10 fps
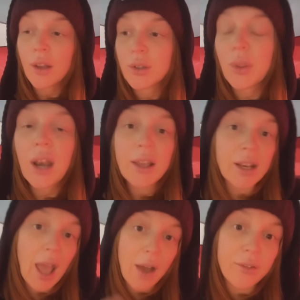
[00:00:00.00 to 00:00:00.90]
So that I
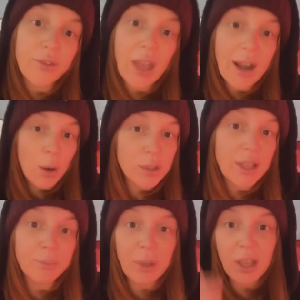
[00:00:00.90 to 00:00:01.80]
could have an
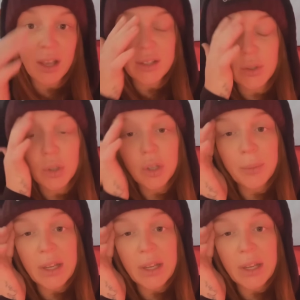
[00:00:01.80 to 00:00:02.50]
outlet, because social